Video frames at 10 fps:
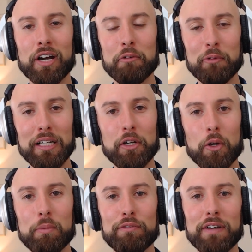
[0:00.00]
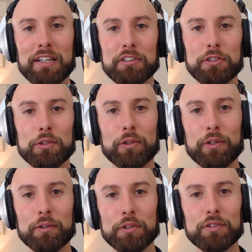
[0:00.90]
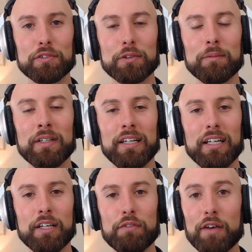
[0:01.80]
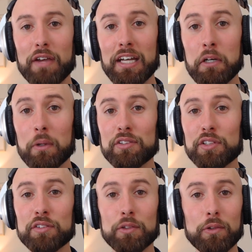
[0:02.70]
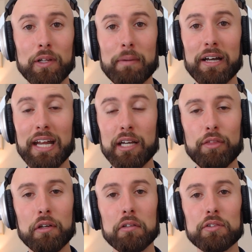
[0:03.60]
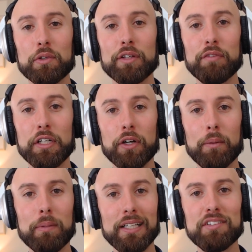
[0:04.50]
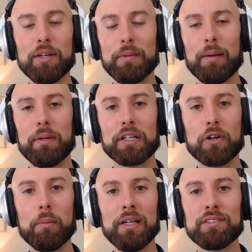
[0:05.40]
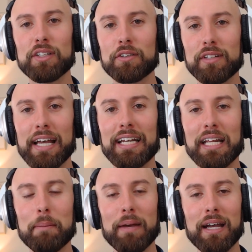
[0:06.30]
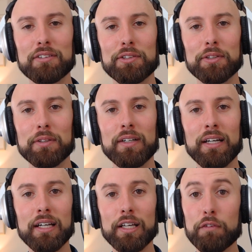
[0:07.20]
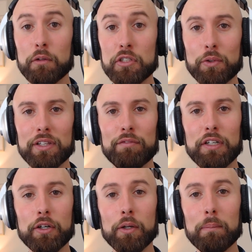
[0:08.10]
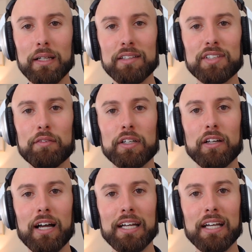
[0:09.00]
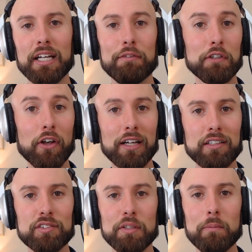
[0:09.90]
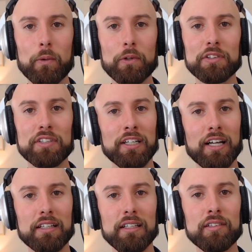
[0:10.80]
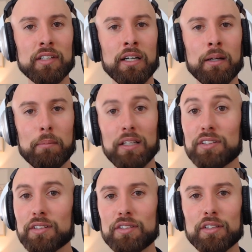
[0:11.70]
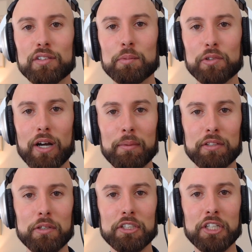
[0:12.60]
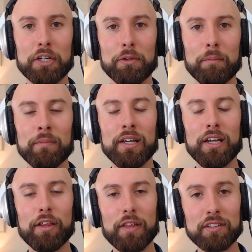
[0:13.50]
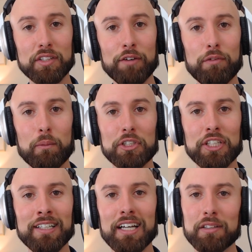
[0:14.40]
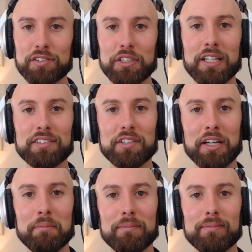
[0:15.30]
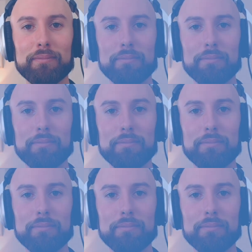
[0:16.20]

I really hope you found that tutorial useful. If you have any questions at all about anything you saw in the video, please hit me up in the comments and I'll gladly get back to you. If you enjoyed the video, please give it a like, and if you'd like to see more content like this, please consider subscribing to our channel. Thanks again for watching, and I'll see you next time.